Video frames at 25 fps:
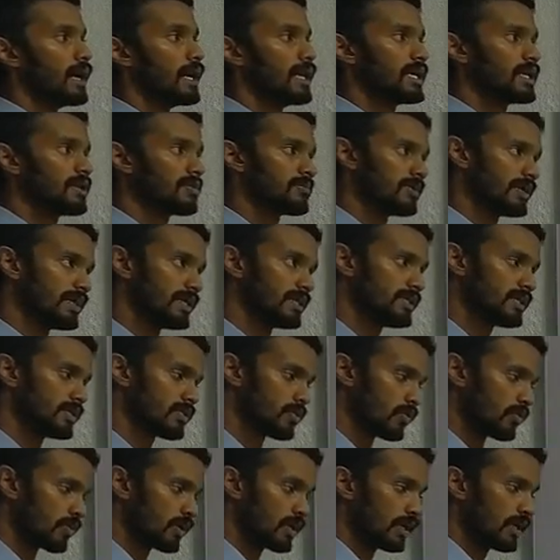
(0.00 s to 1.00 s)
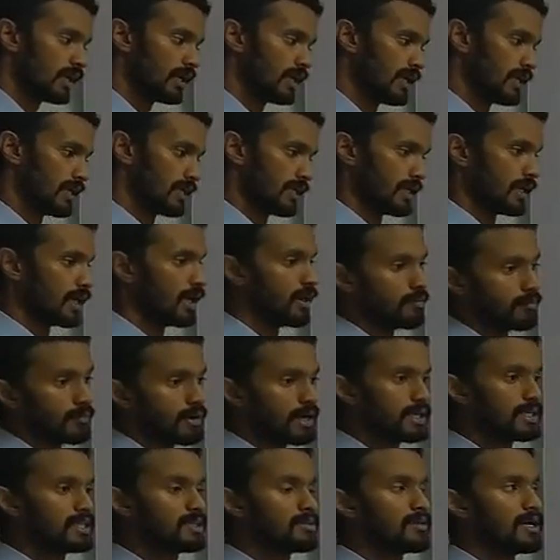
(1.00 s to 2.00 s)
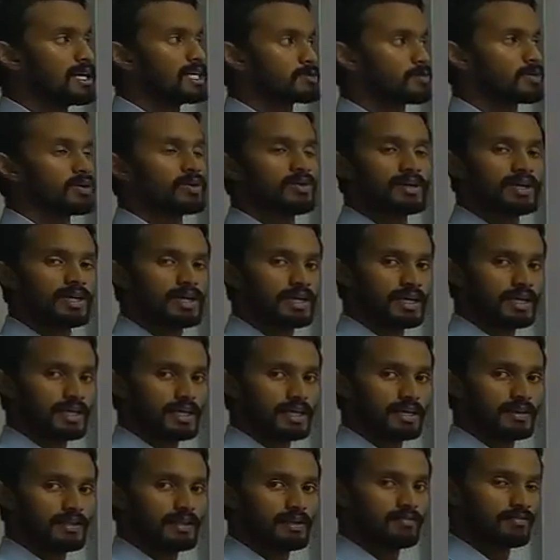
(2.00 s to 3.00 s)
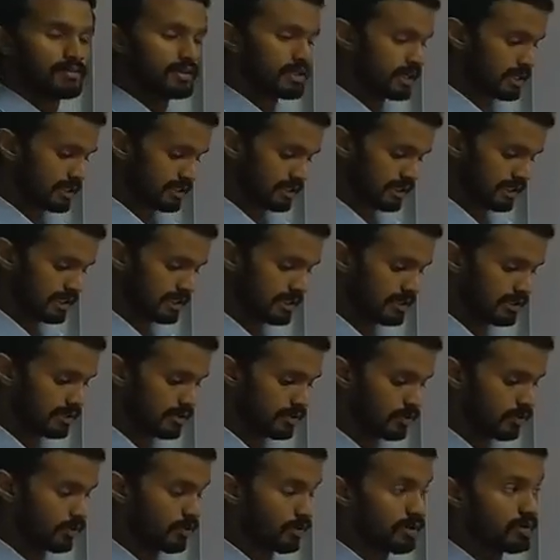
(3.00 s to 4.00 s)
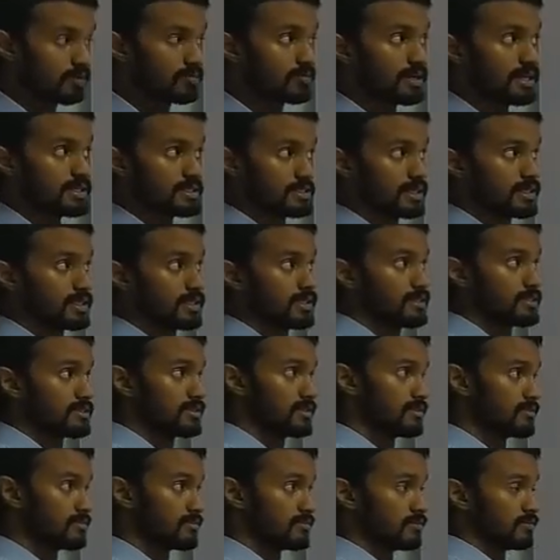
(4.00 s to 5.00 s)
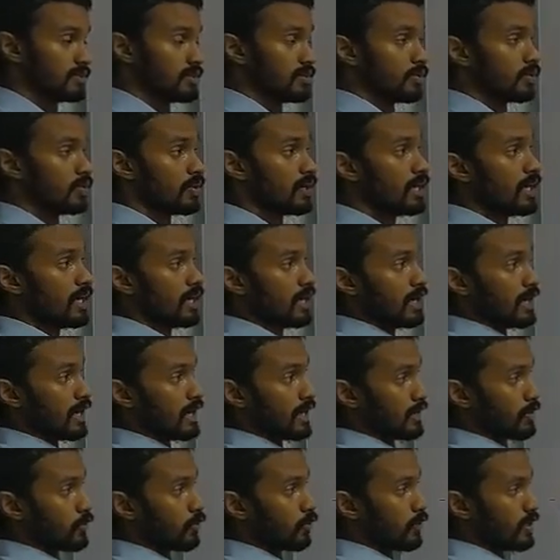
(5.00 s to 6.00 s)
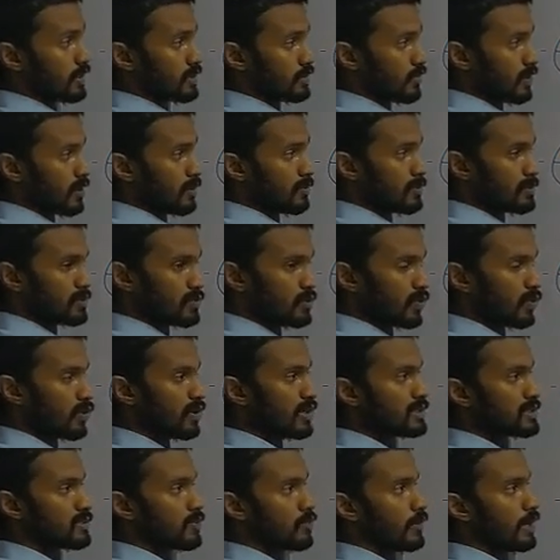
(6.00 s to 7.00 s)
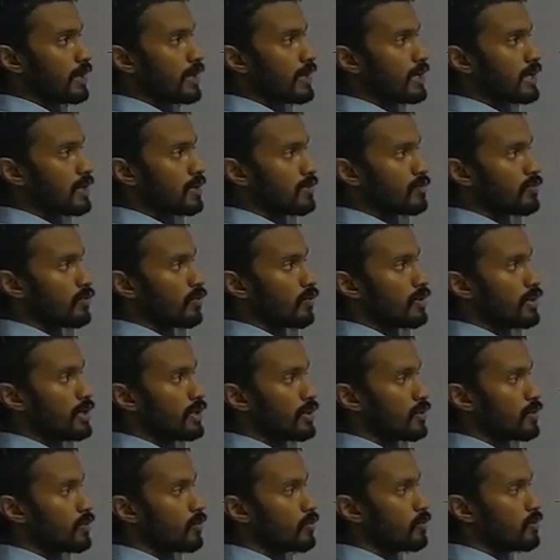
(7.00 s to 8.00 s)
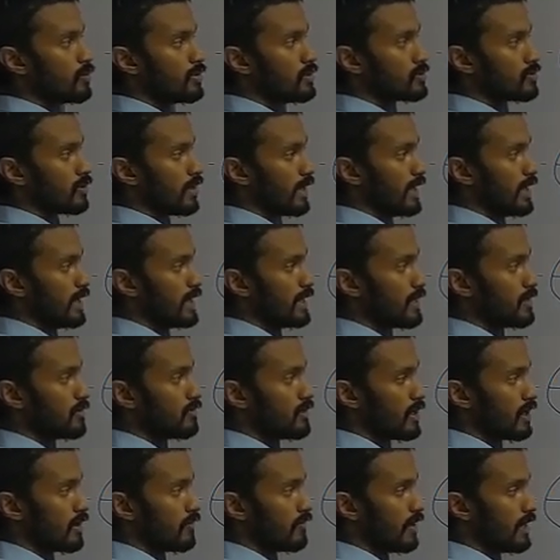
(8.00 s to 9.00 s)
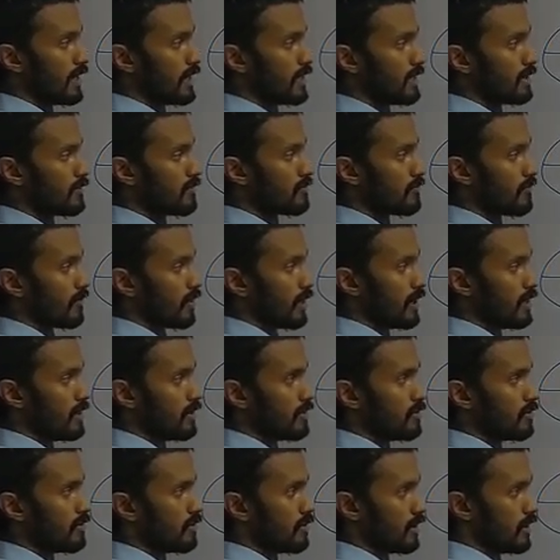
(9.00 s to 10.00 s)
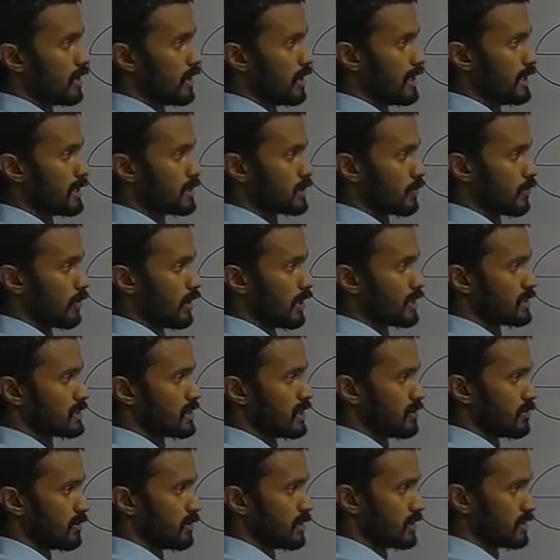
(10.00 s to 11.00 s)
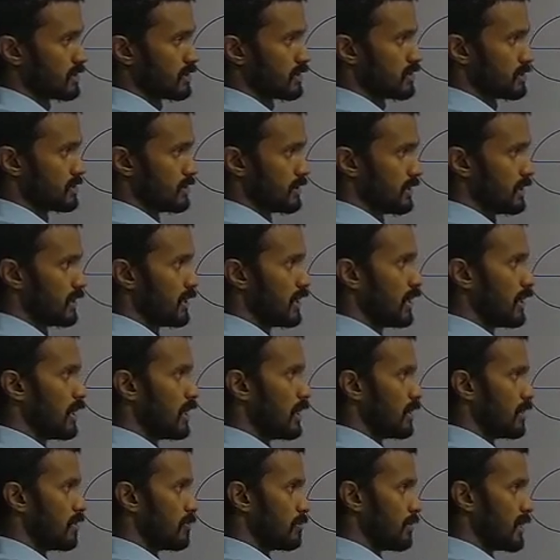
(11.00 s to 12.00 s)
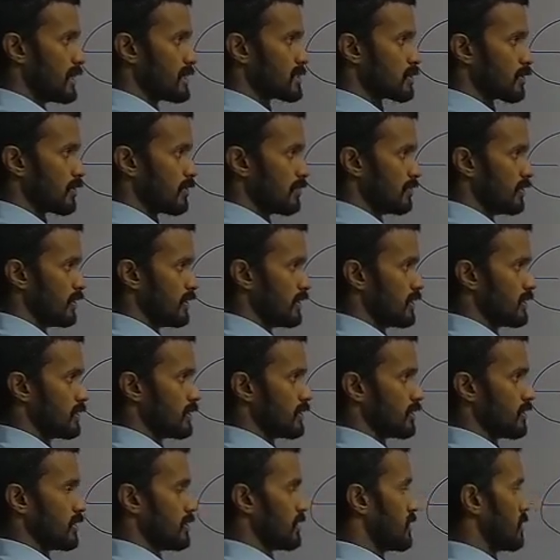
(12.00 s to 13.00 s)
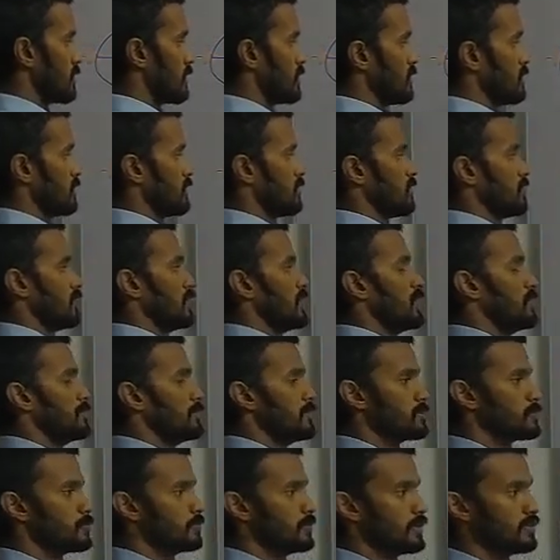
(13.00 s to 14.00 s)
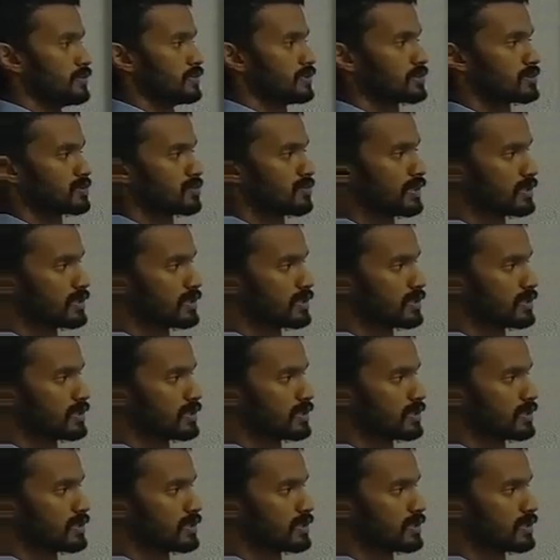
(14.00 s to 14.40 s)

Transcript: multiply the total area by the mass per unit area, then we get the total mass, and it is, we know 2a squared means 4a squared and 4 into 2 means 8. We have 8 phi a squared sigma. This is the mass of the hemisphere.